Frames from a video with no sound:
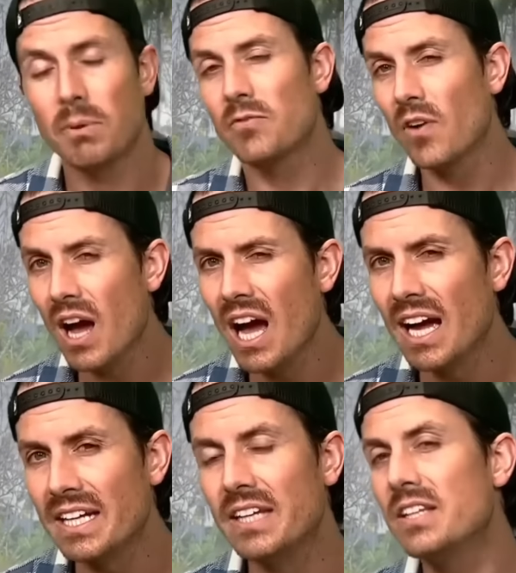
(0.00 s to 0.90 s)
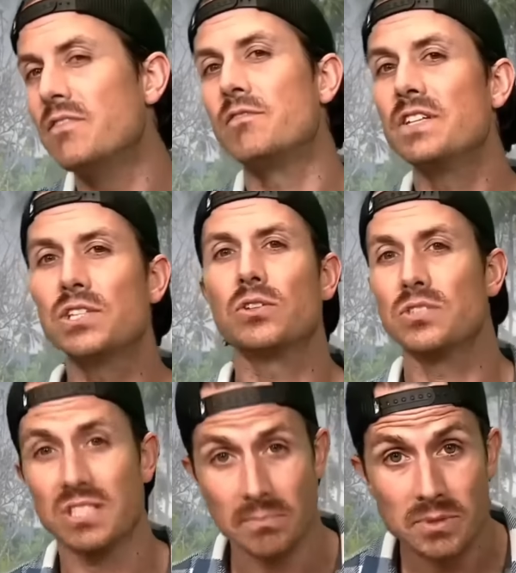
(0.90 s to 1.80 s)
But for An, the physical
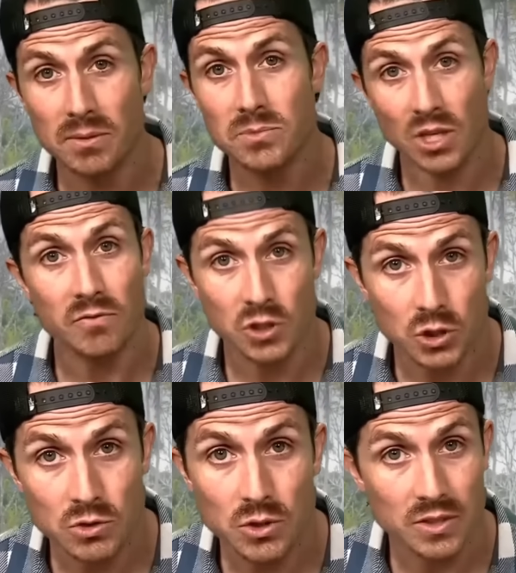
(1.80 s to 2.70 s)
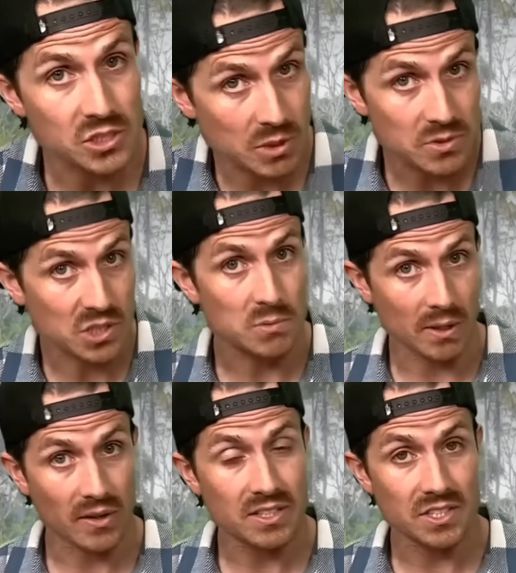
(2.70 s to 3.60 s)
symptoms of Kuru that she was
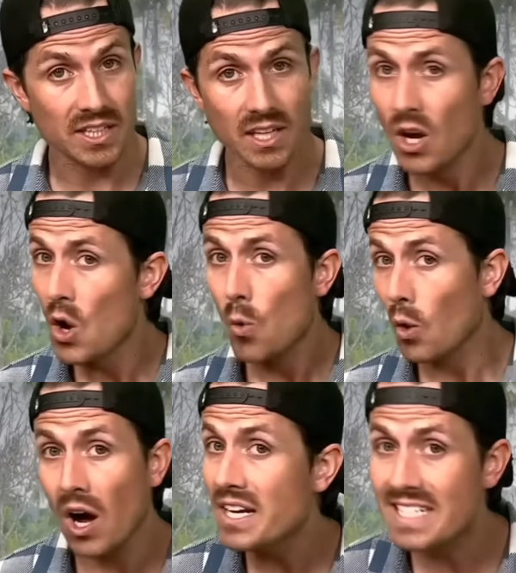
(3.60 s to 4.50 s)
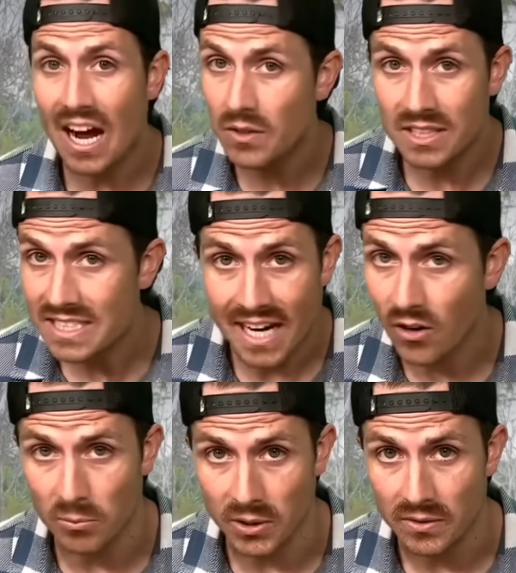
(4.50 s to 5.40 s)
experiencing were undoubtedly
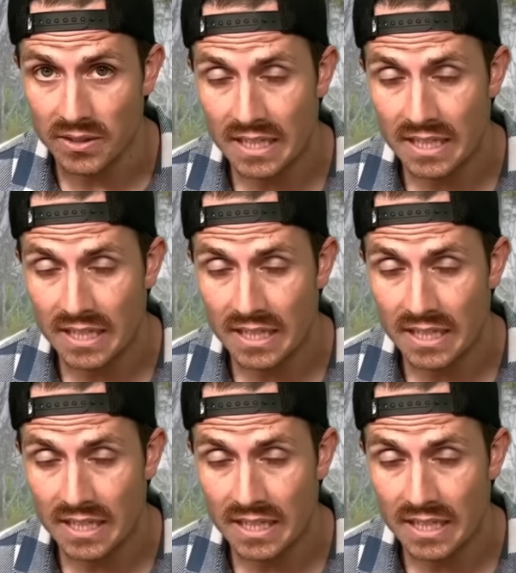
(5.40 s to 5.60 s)
terrible.